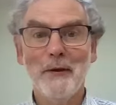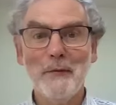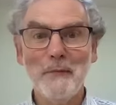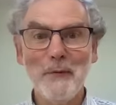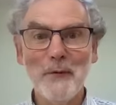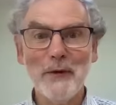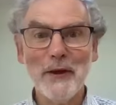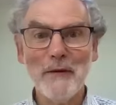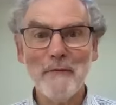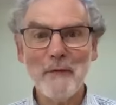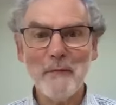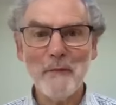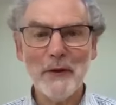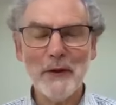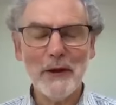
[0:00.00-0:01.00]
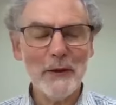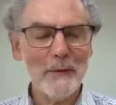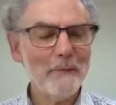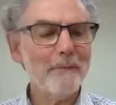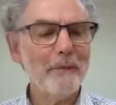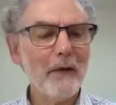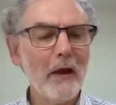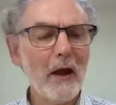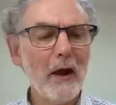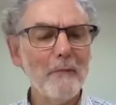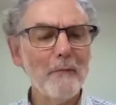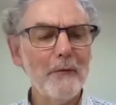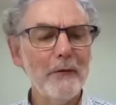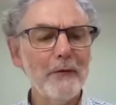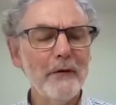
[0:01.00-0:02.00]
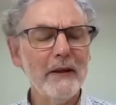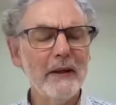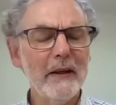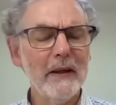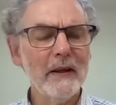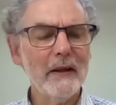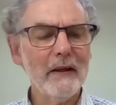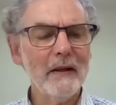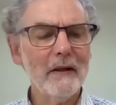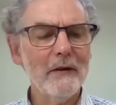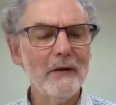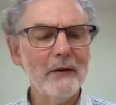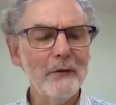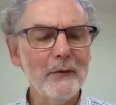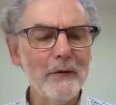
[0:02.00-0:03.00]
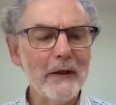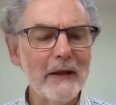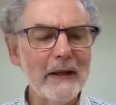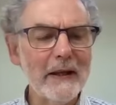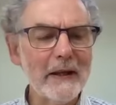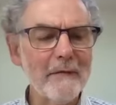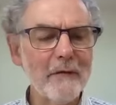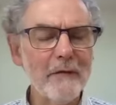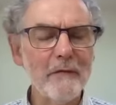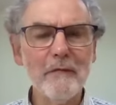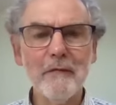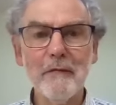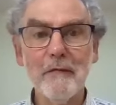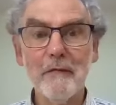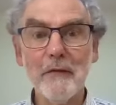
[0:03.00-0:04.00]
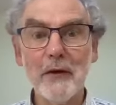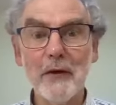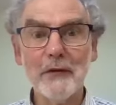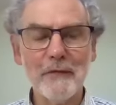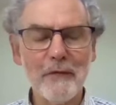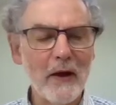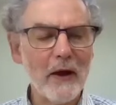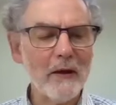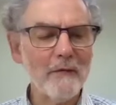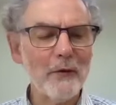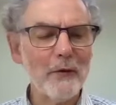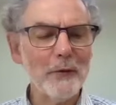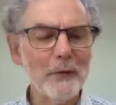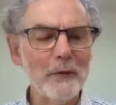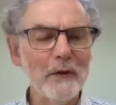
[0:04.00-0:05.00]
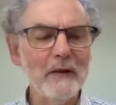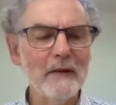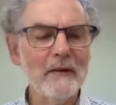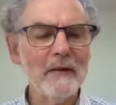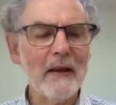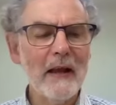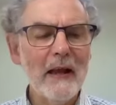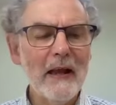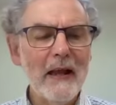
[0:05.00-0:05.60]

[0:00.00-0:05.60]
Good morning, everybody. I'm reading Luke 11, verse 5 onwards.